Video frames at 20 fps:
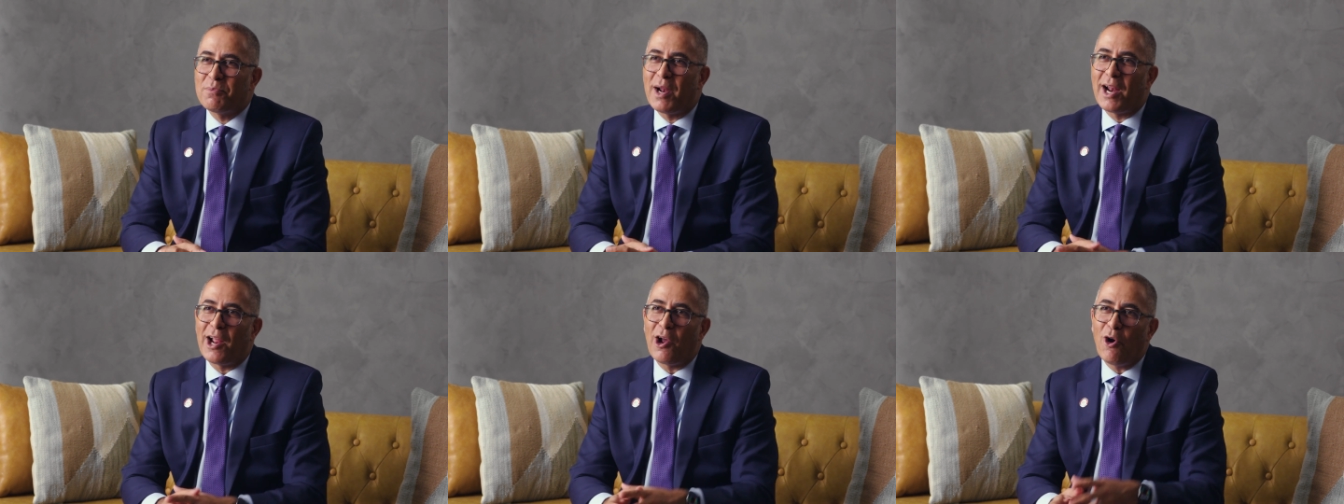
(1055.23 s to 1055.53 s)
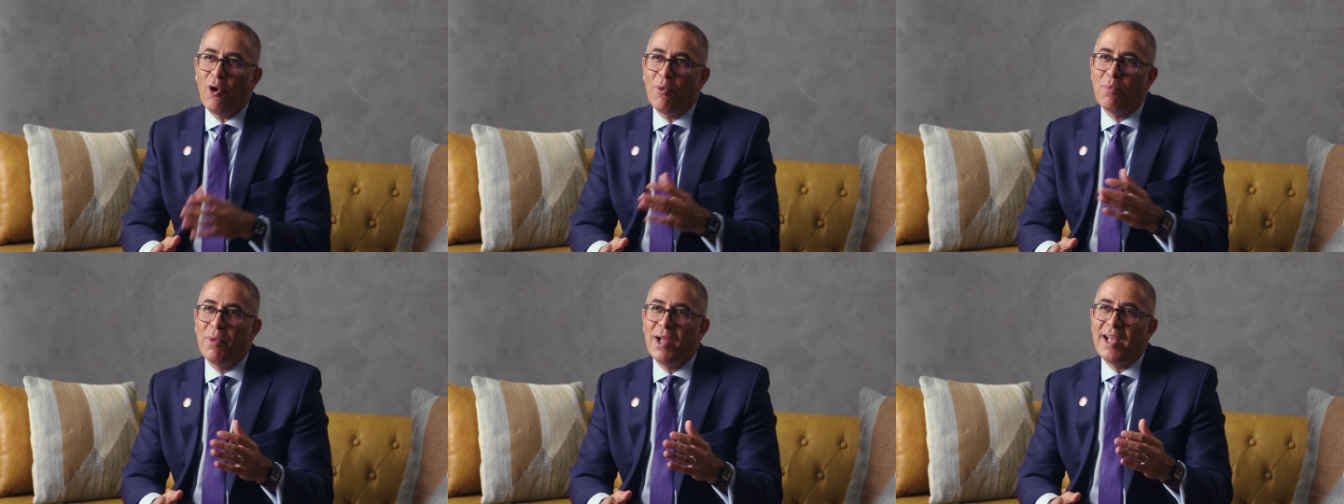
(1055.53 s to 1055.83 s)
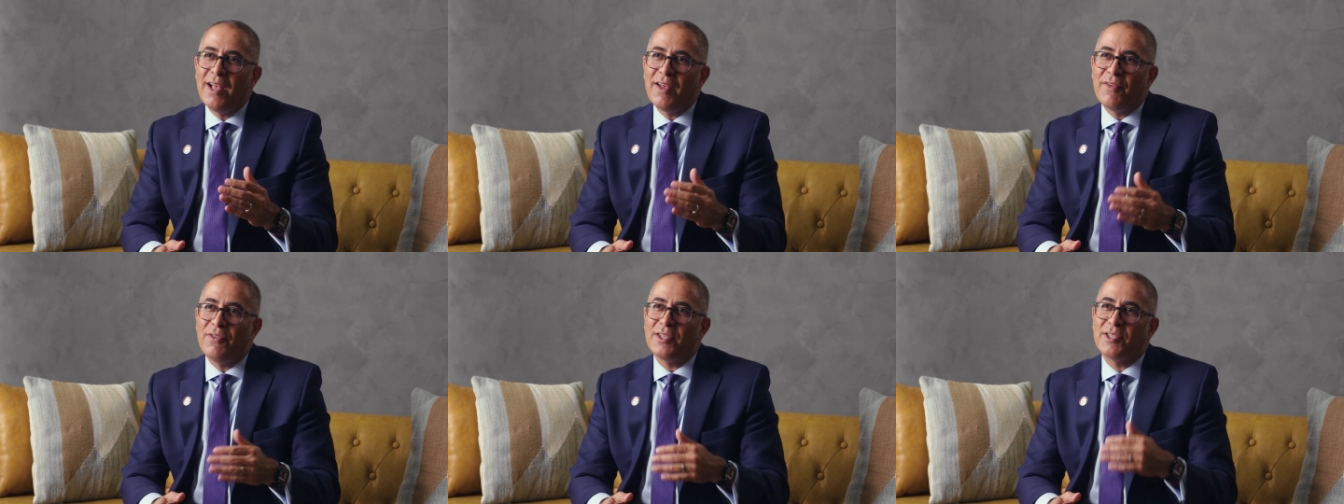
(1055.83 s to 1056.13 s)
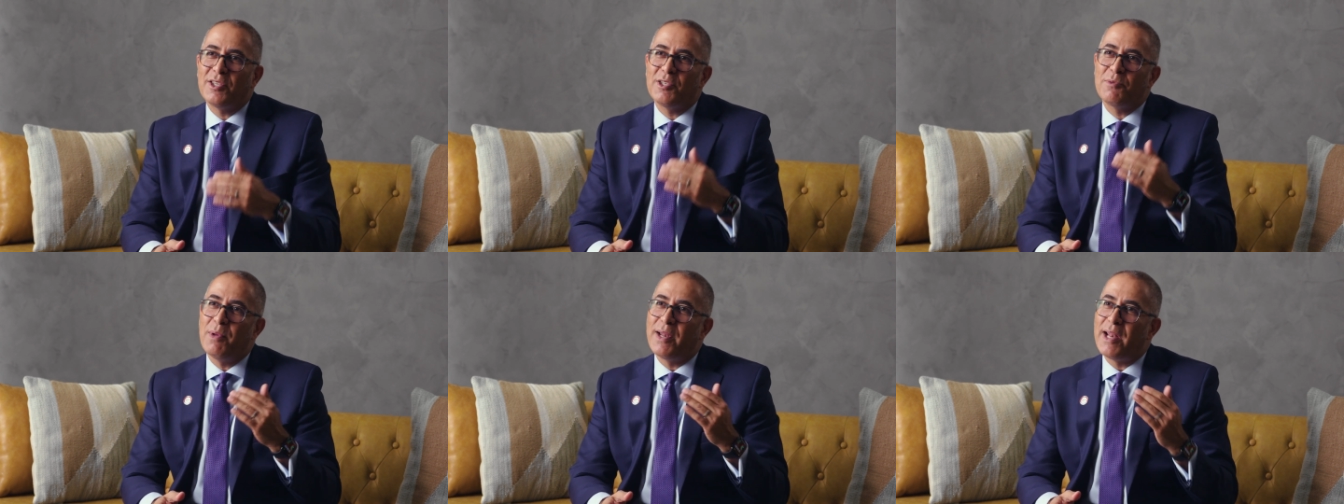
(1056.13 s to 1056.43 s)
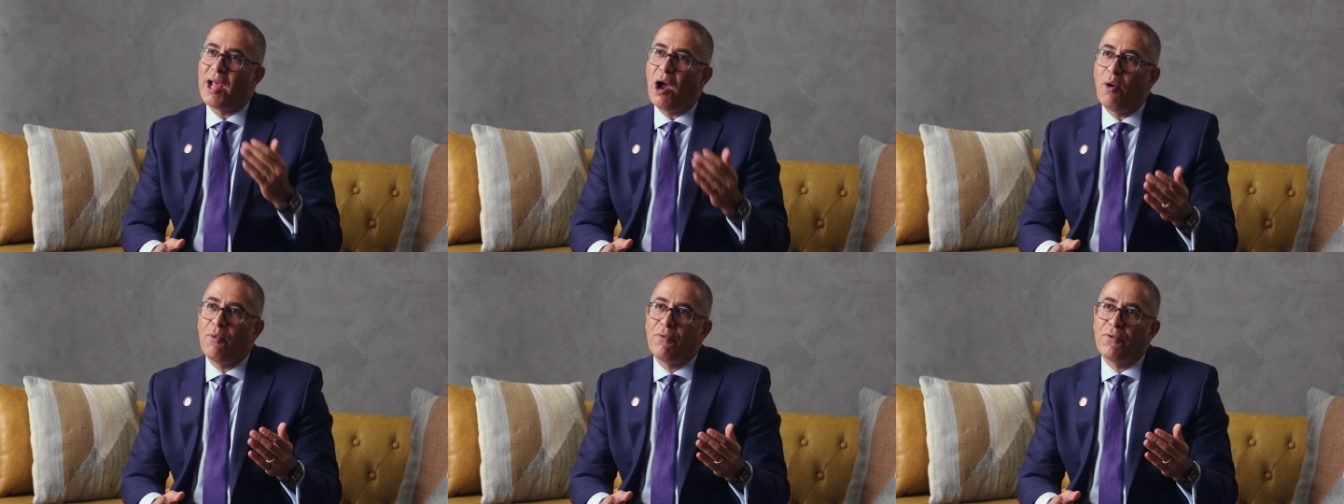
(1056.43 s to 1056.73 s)
but I hope this has
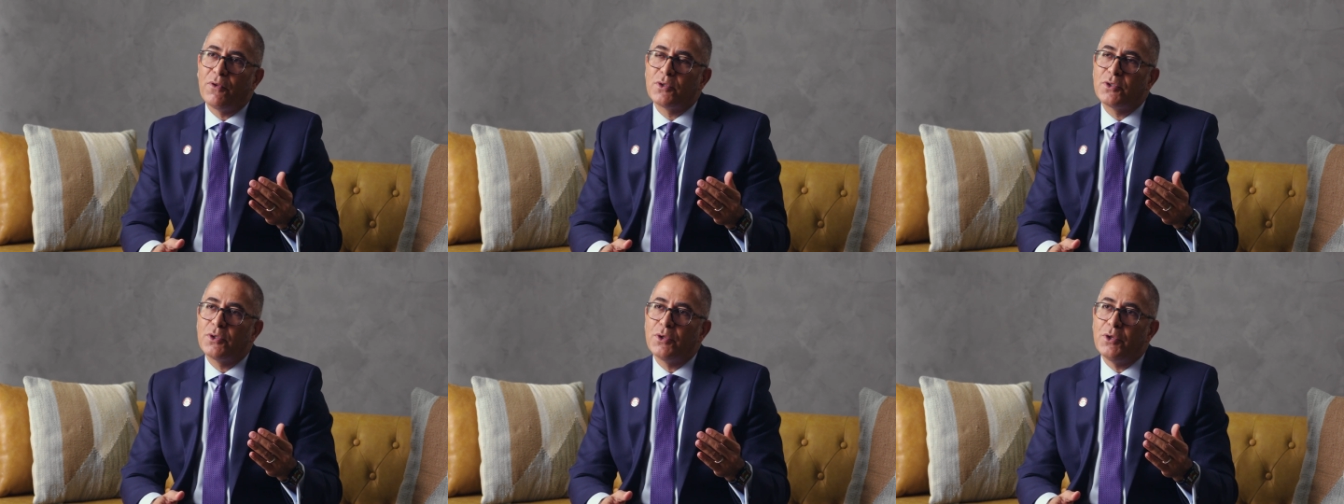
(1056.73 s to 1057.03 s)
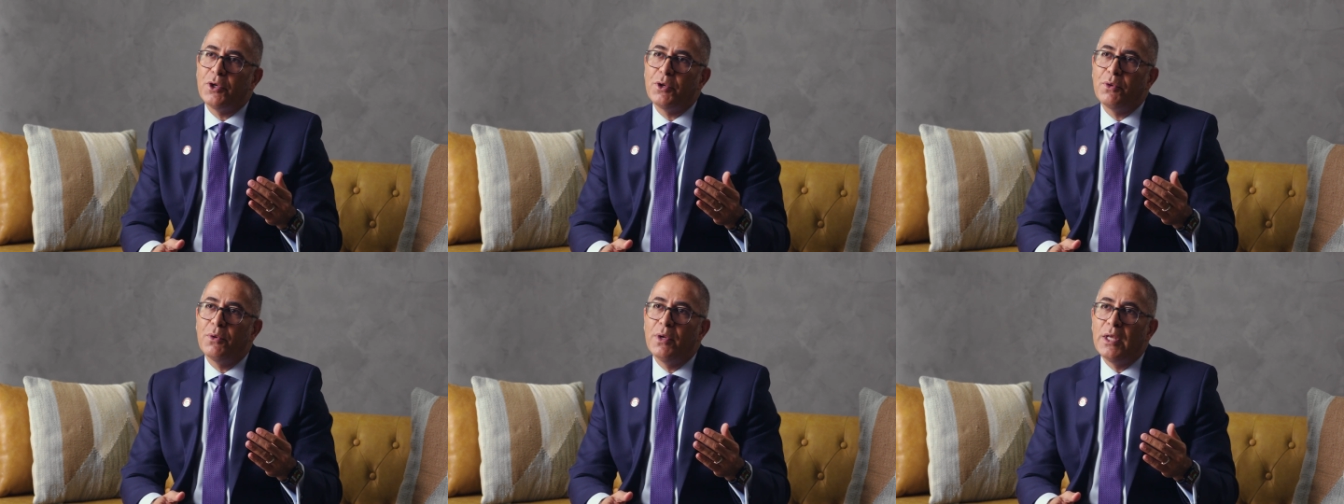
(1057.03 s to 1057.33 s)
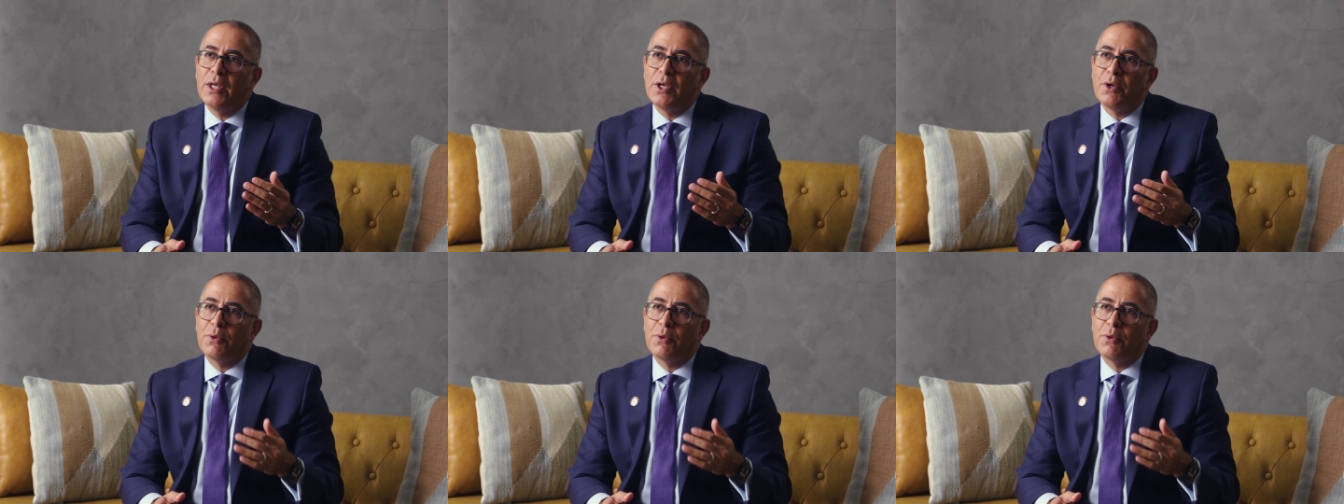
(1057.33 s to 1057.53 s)
been helpful to you.